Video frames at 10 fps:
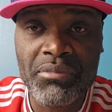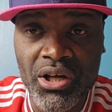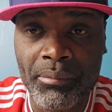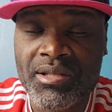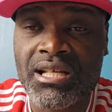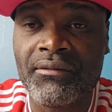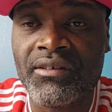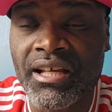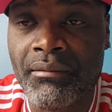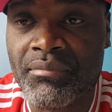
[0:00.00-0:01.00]
Big up yourself,
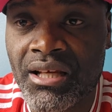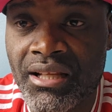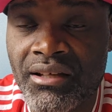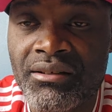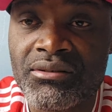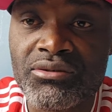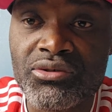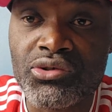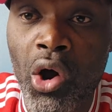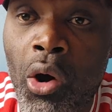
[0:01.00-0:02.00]
Liam Bailey.
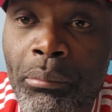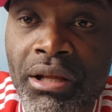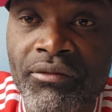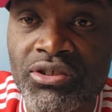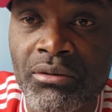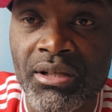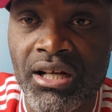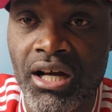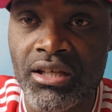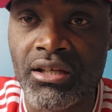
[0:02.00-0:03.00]
Don't play for
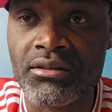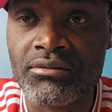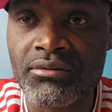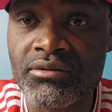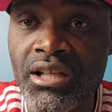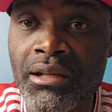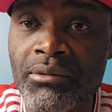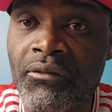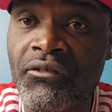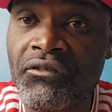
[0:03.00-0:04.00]
Jamaica again. Tell them
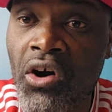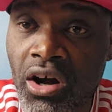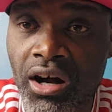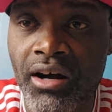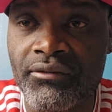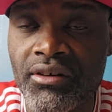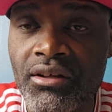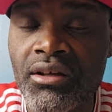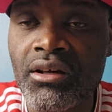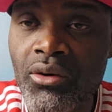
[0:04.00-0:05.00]
to fuck off
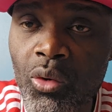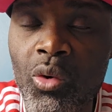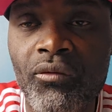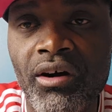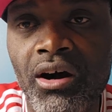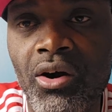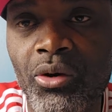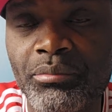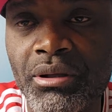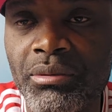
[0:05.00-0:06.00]
over
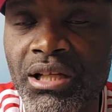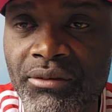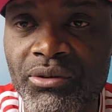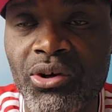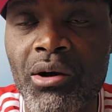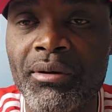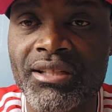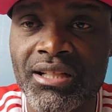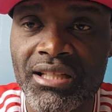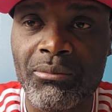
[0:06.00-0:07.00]
old people. Leave in a
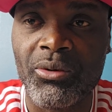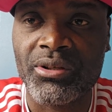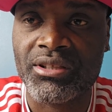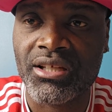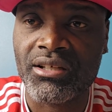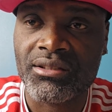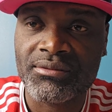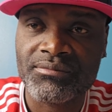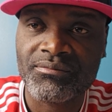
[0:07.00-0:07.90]
comment and tell me what you think.